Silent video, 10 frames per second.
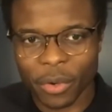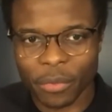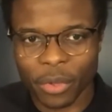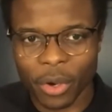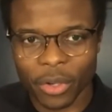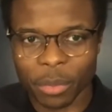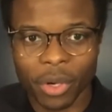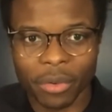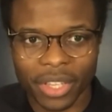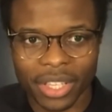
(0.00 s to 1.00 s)
of
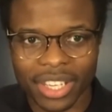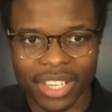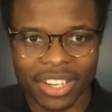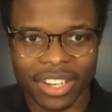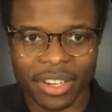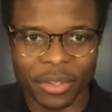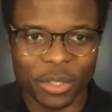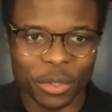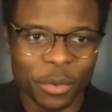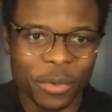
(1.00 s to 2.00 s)
Smallville
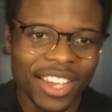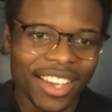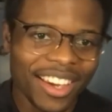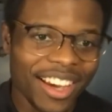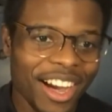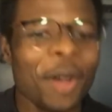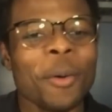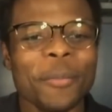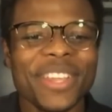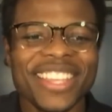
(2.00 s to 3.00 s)
soon.
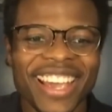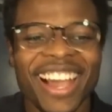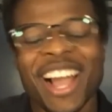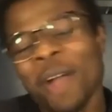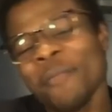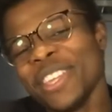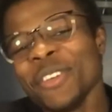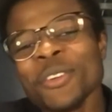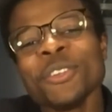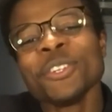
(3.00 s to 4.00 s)
Yeah, I mean,
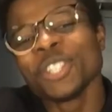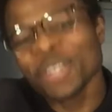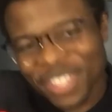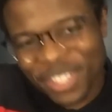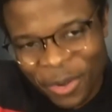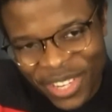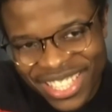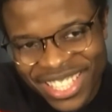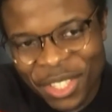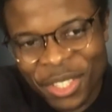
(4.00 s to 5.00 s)
you joined during
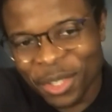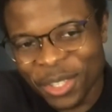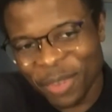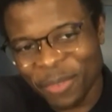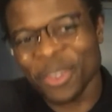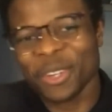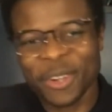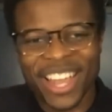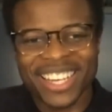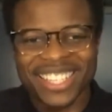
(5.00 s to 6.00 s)
season two, so for you,
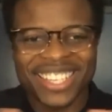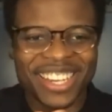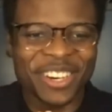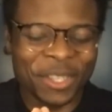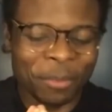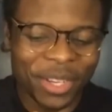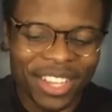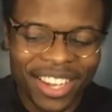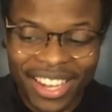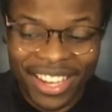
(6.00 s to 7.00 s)
18 years. But
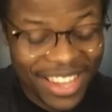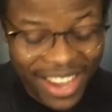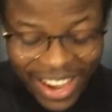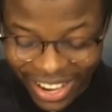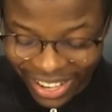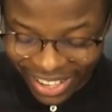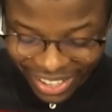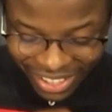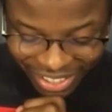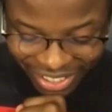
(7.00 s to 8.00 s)
yeah,
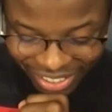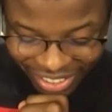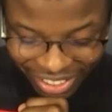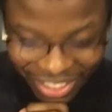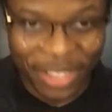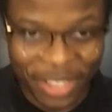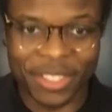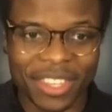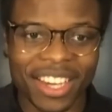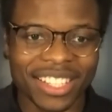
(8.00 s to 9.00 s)

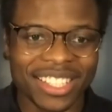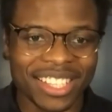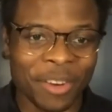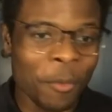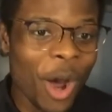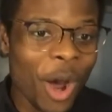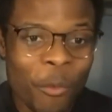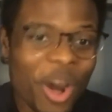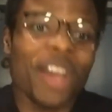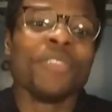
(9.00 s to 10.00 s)
that's
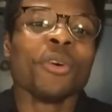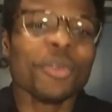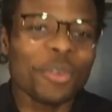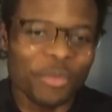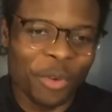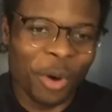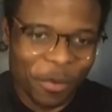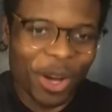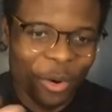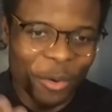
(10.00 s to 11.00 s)
where I know you from
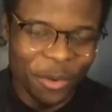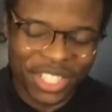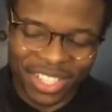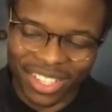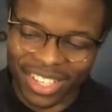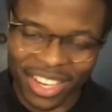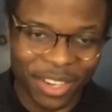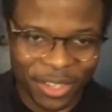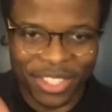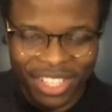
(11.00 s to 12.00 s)
originally
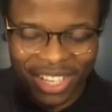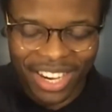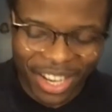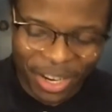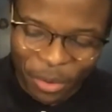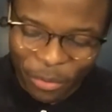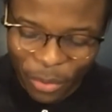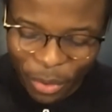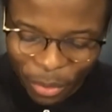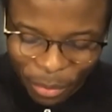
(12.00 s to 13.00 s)
until I look
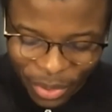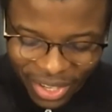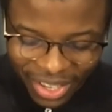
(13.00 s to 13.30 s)
further. But